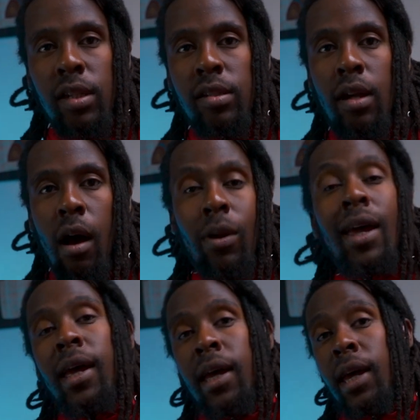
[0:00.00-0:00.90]
discount.
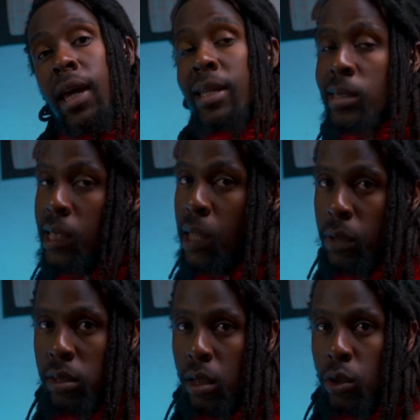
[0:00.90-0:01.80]
It is
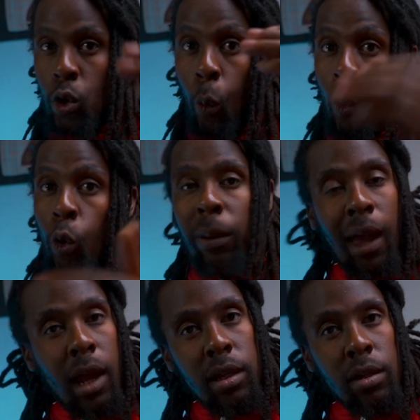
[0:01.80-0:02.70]
limited, so it will
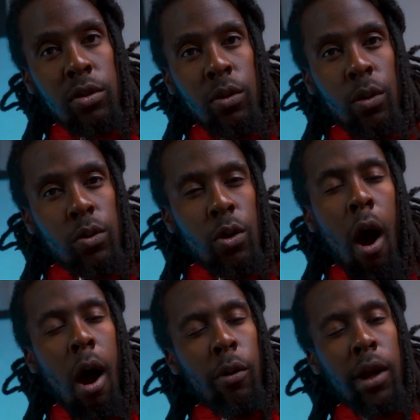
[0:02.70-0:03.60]
be ending soon, so
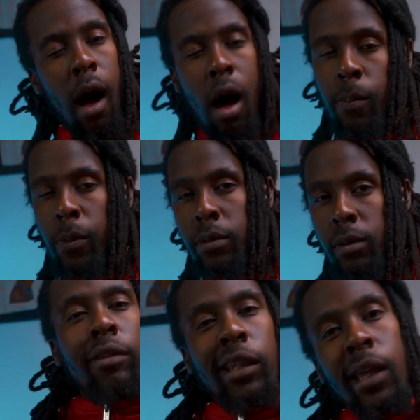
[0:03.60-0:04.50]
hurry up.
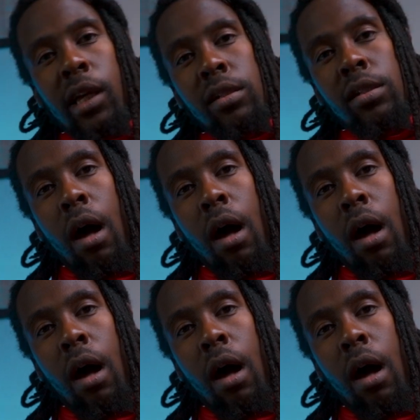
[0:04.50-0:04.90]
Links